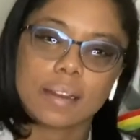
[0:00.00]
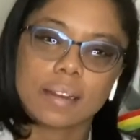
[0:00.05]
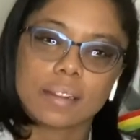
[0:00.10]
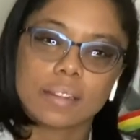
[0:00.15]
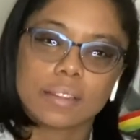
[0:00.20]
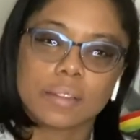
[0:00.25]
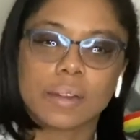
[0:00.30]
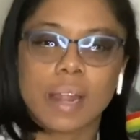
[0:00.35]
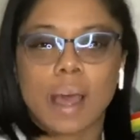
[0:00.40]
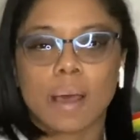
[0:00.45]

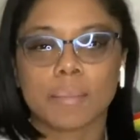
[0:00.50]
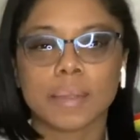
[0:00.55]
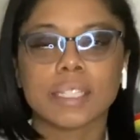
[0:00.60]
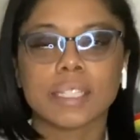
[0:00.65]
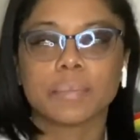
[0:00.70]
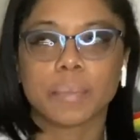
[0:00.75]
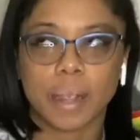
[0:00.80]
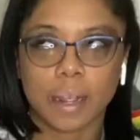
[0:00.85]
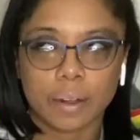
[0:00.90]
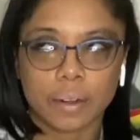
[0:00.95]
So Now I'm a
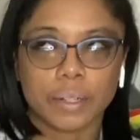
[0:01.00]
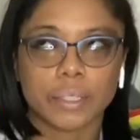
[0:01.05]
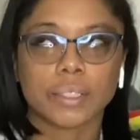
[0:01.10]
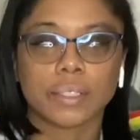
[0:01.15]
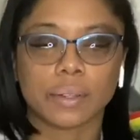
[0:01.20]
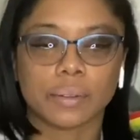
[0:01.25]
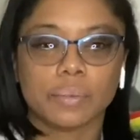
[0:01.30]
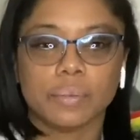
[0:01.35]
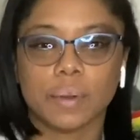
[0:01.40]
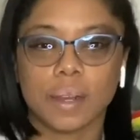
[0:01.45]
Spider,
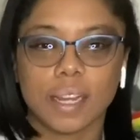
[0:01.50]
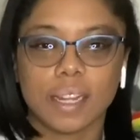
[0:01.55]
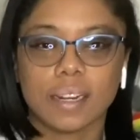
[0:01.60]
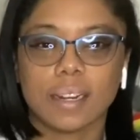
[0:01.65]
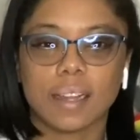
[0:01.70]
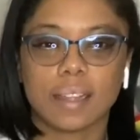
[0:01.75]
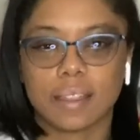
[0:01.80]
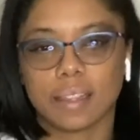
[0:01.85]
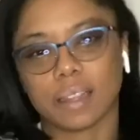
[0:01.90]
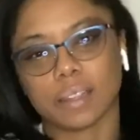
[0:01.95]
So What?
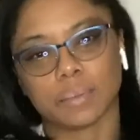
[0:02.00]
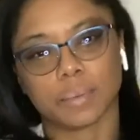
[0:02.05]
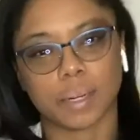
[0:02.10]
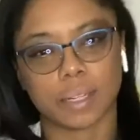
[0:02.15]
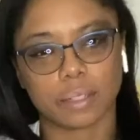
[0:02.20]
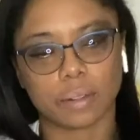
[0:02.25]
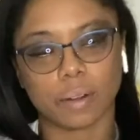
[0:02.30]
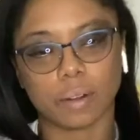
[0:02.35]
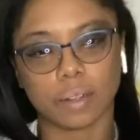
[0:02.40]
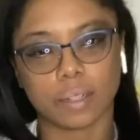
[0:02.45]
I think is what
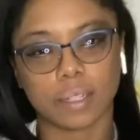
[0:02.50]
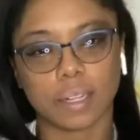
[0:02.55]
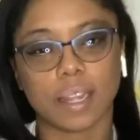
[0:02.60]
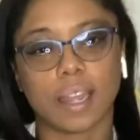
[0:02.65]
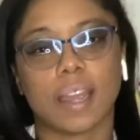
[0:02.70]
it's called.